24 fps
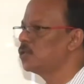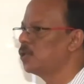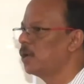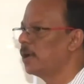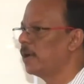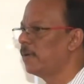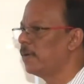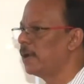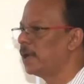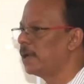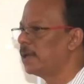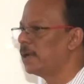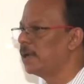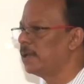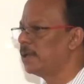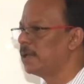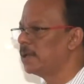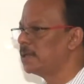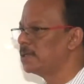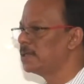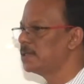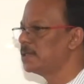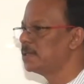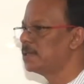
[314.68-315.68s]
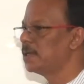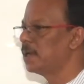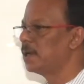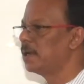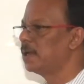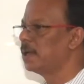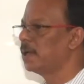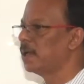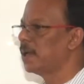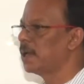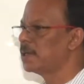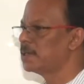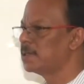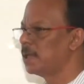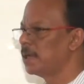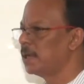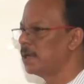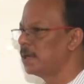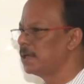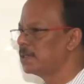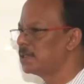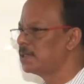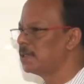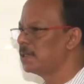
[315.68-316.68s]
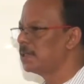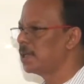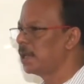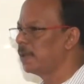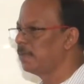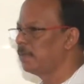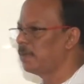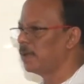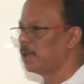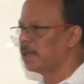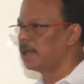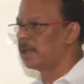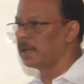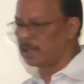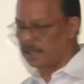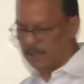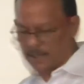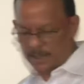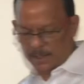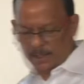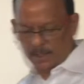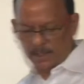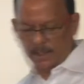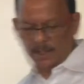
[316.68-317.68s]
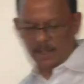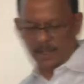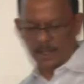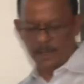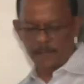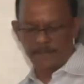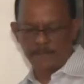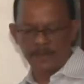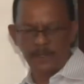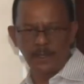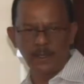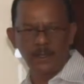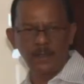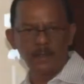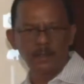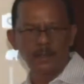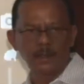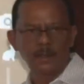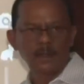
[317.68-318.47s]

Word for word: who have already registered as their industry type electrical appear